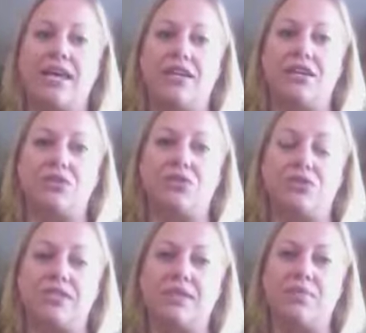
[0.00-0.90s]
and
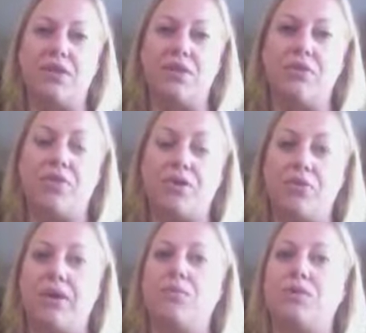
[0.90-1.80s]
usually something you would
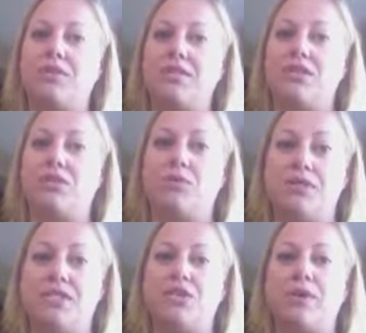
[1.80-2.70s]
throw in once
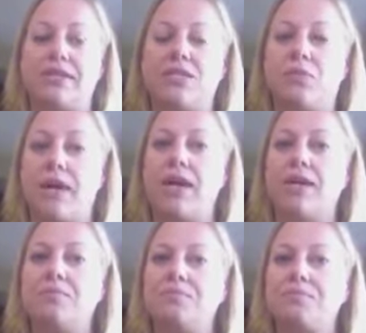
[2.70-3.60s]
to twice a week.
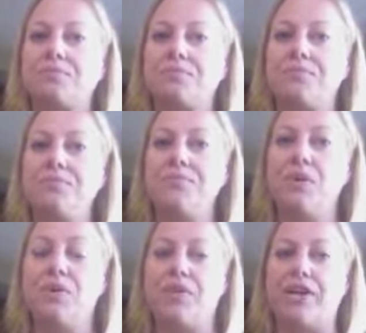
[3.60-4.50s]

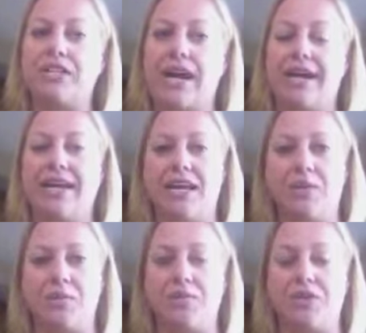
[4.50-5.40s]
With their diet, it
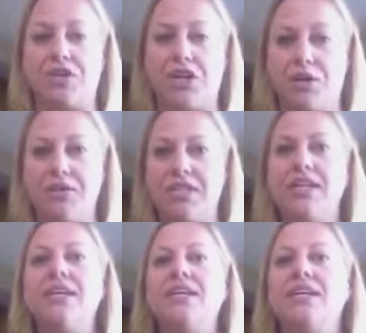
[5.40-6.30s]
helps with their coat,
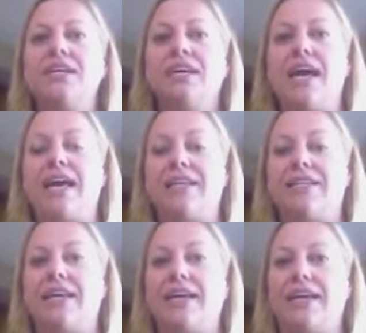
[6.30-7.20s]
and
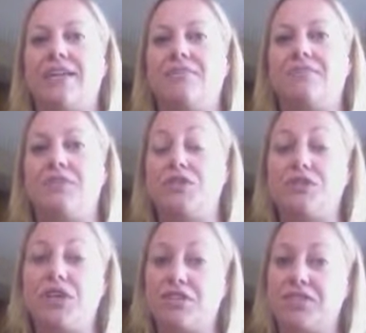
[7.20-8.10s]
they
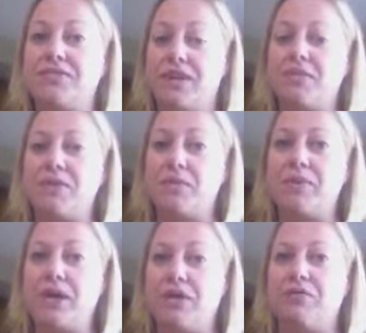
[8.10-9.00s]
usually are just fine with it
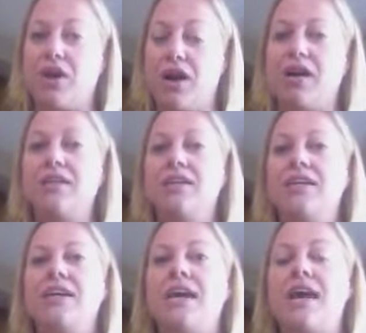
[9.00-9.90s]
being raw.
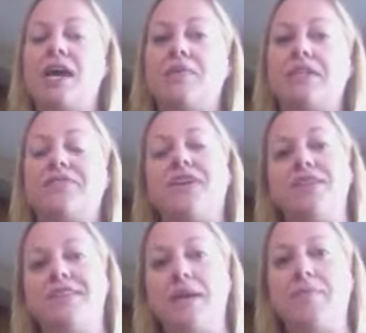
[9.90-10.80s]
As far
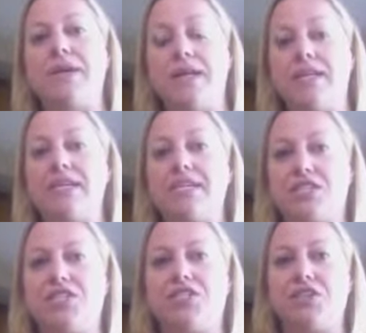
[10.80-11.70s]
as salmonella is
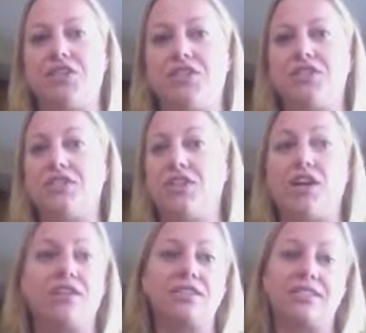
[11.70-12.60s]
concerned,
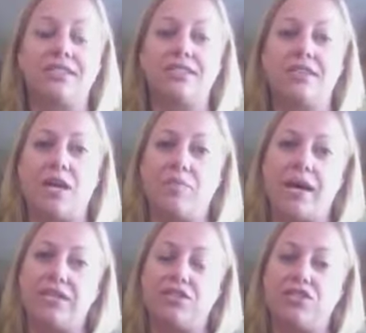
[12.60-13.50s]
dogs and
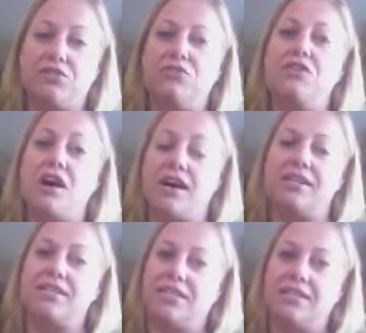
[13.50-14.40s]
pets do
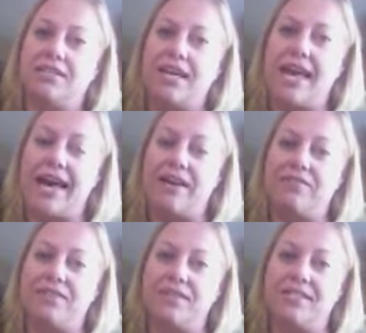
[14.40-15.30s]
not
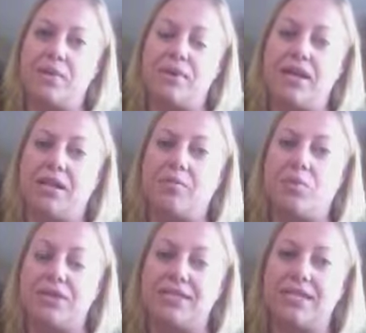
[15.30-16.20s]
have salmonella
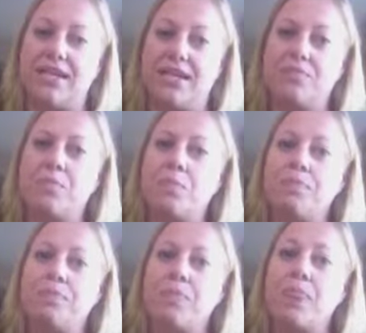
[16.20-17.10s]
poisoning,
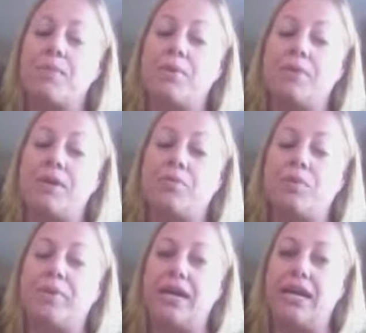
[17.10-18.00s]
but
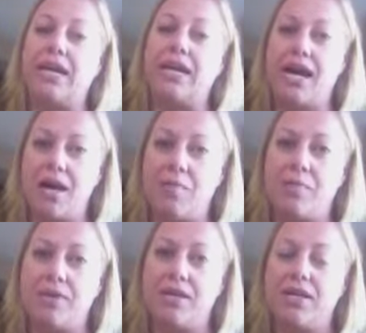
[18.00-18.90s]
people picking up
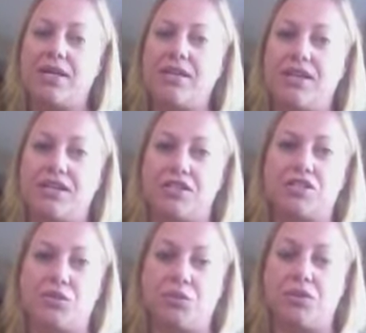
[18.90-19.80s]
their
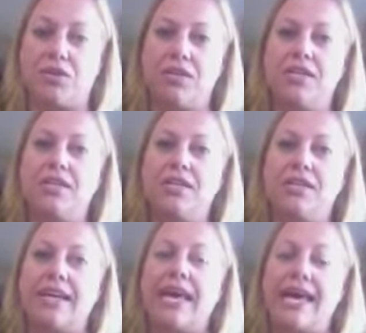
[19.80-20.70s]
stool
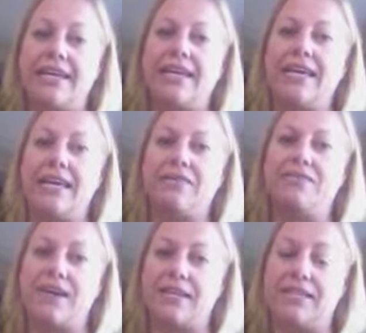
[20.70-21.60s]
can get
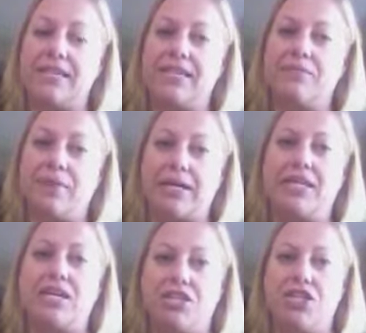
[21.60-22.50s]
infected by
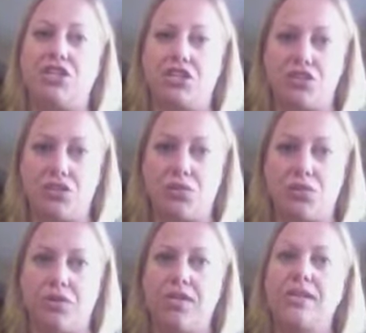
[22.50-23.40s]
touching the
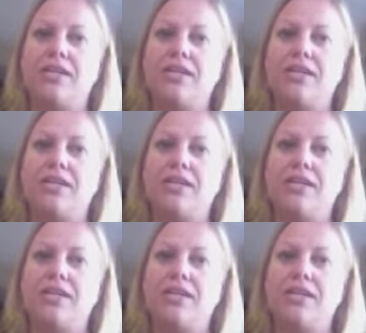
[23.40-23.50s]
stool